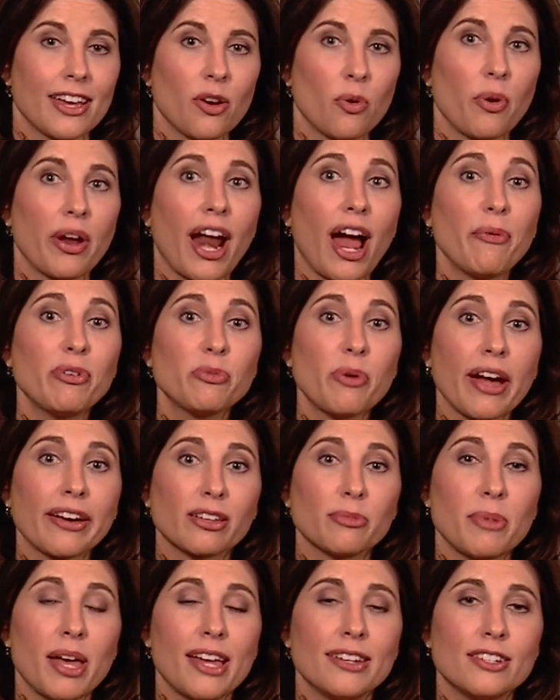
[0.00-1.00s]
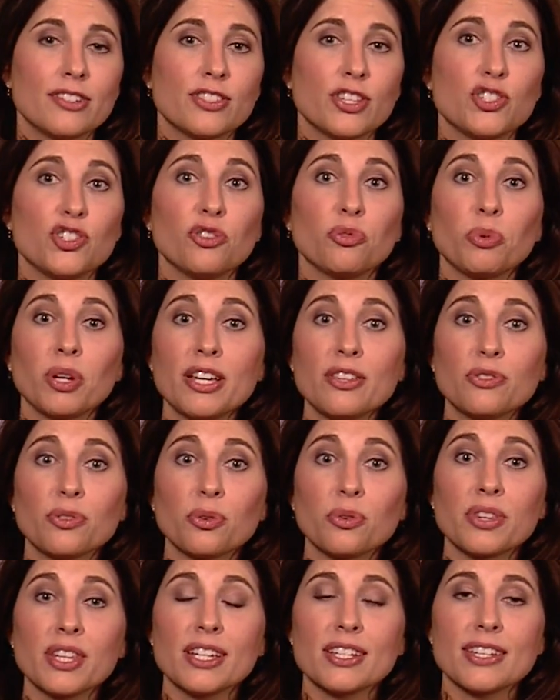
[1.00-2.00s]
What I would recommend is that you read
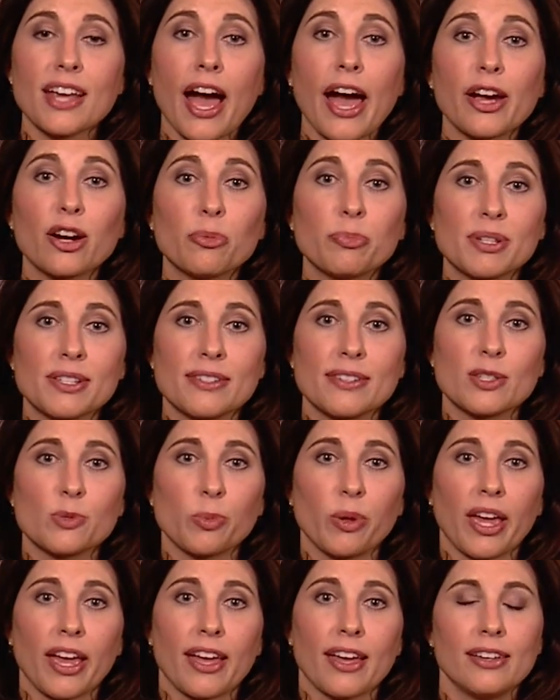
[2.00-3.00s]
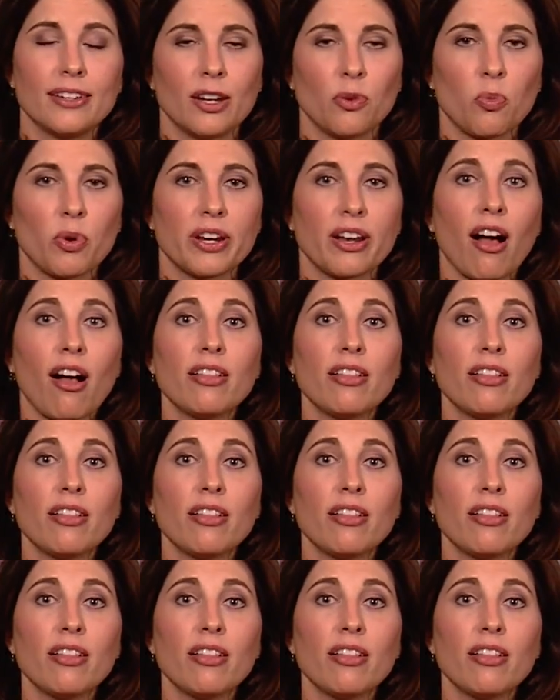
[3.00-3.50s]
through the entire business plan, and when